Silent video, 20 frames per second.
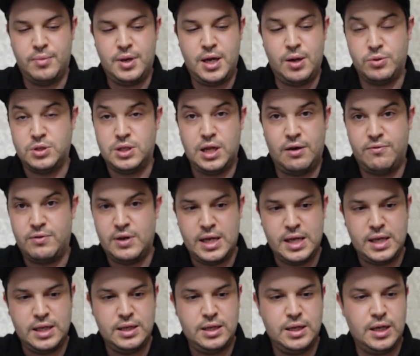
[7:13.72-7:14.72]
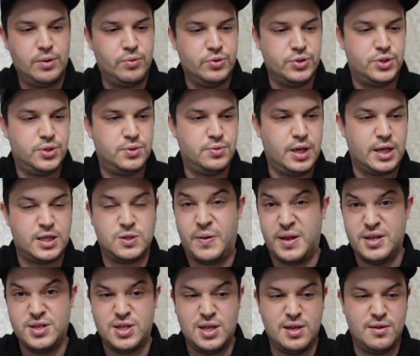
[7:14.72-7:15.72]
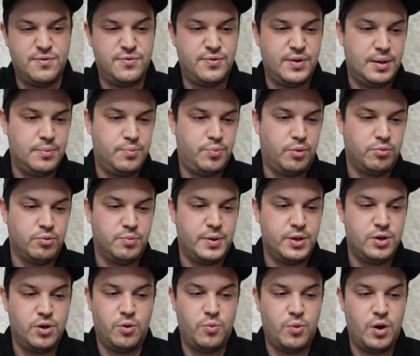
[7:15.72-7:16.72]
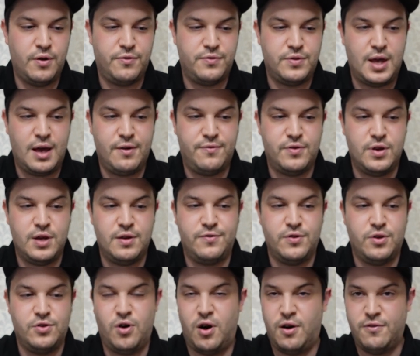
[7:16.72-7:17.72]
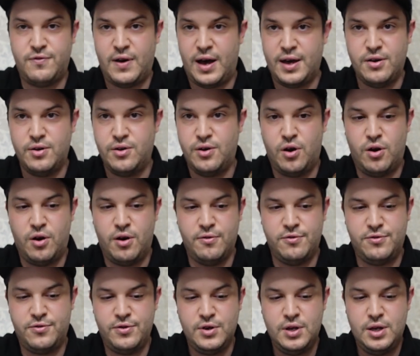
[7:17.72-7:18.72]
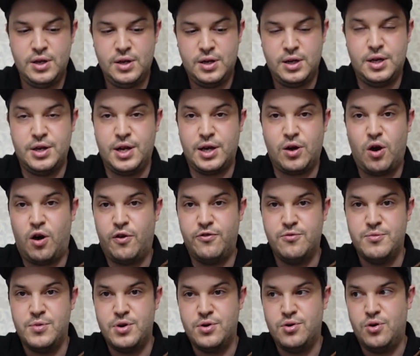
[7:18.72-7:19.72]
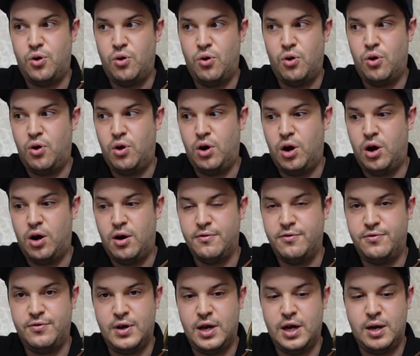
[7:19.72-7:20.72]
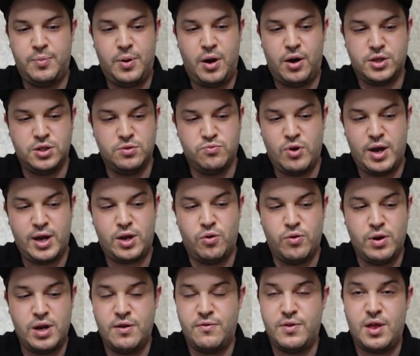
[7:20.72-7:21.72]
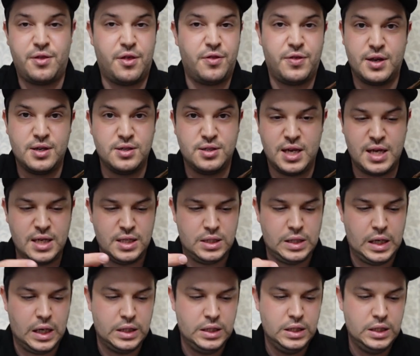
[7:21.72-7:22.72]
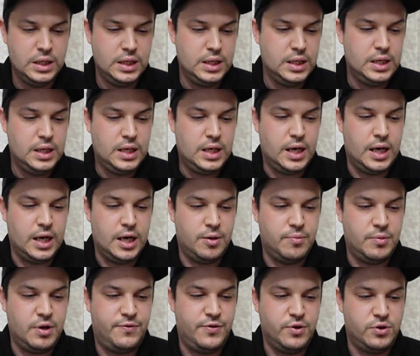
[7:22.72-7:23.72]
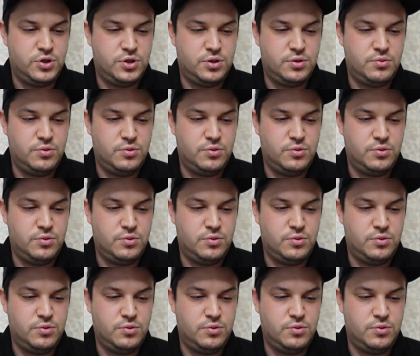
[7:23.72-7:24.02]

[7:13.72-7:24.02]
it was lovely, it was expensive, and probably not worth the effort if you're not a fan of Nick Offerman or of Parks and Rec or any of the other things that he's done. If you're